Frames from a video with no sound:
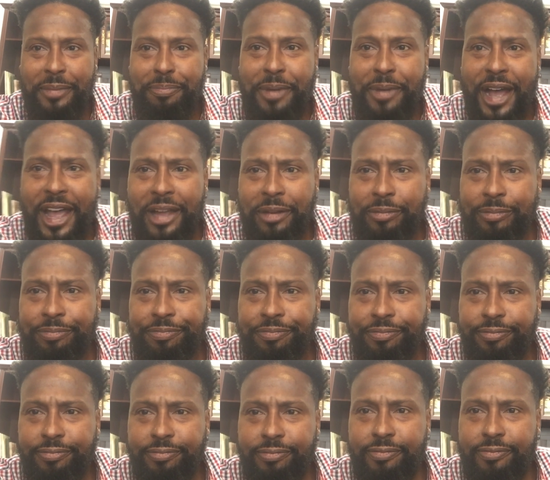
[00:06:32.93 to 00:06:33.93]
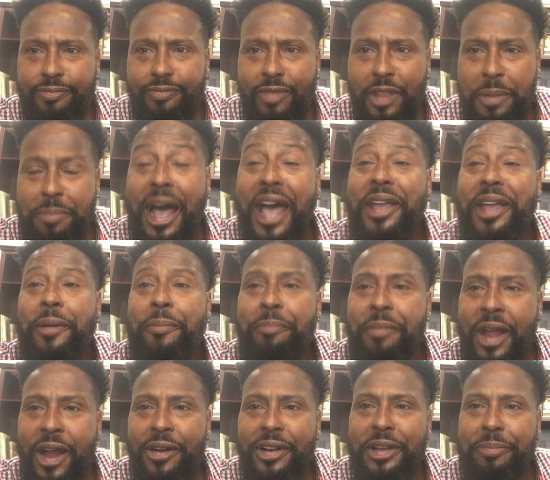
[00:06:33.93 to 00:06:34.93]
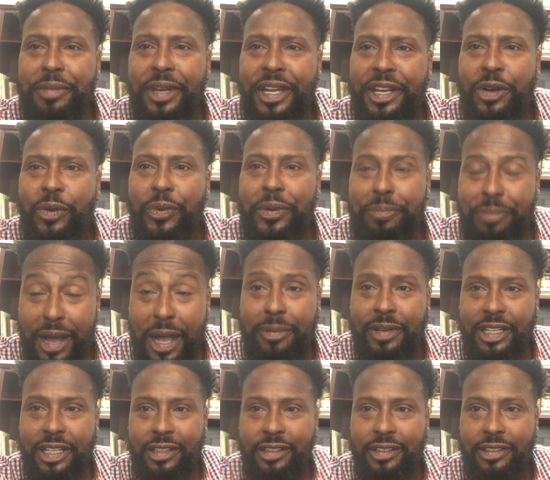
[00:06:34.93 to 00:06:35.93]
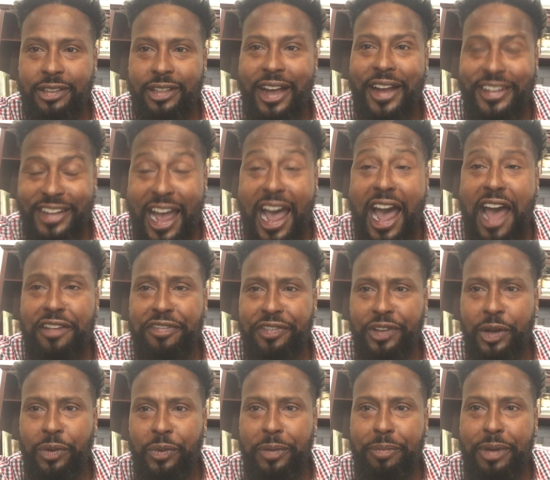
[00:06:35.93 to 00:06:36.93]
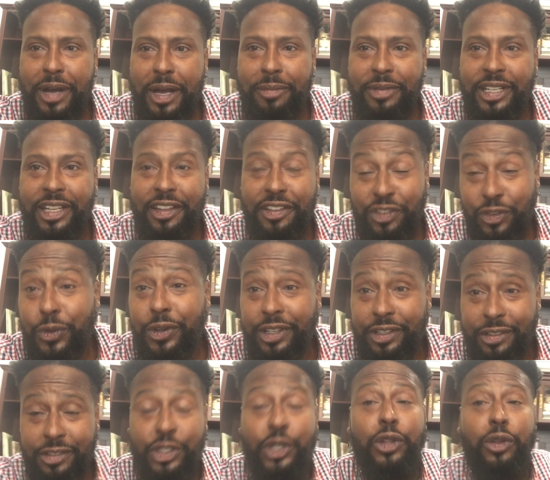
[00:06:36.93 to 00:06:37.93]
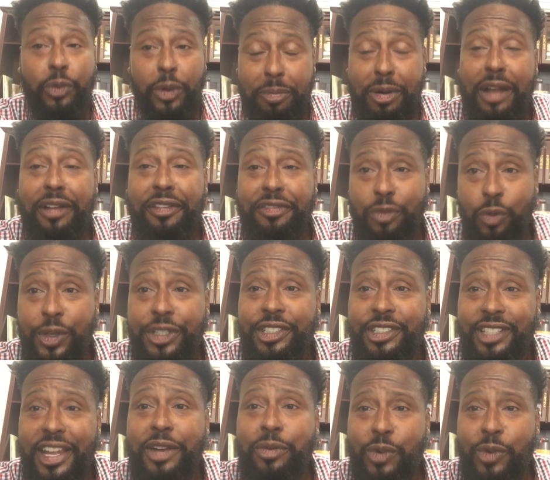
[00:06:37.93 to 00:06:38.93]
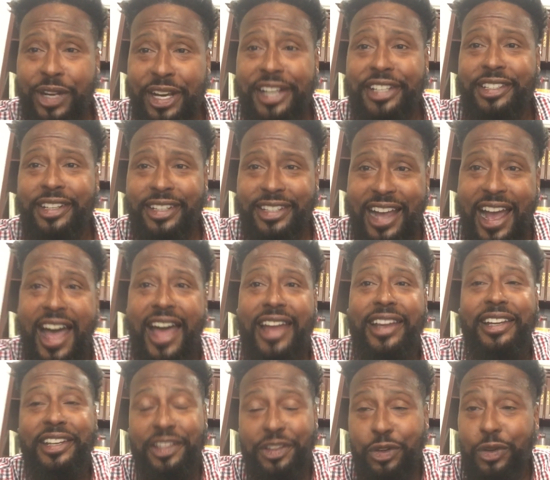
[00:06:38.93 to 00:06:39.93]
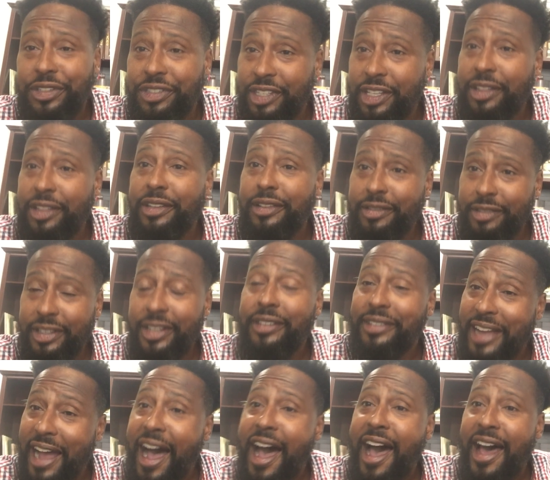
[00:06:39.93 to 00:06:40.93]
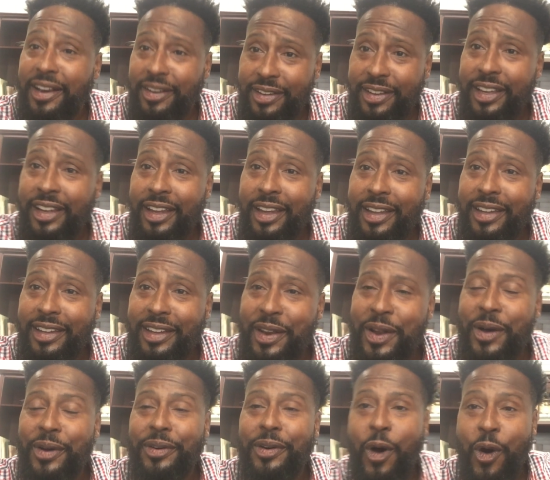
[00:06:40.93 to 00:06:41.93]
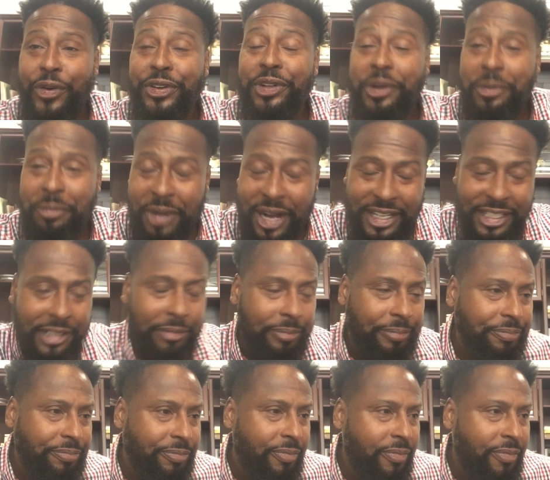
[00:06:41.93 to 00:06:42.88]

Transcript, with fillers: but by America being a republic, a God-fearing republic, and you can to the republic for what you're saying, one nation under God, and you can see the God, you know, on your money.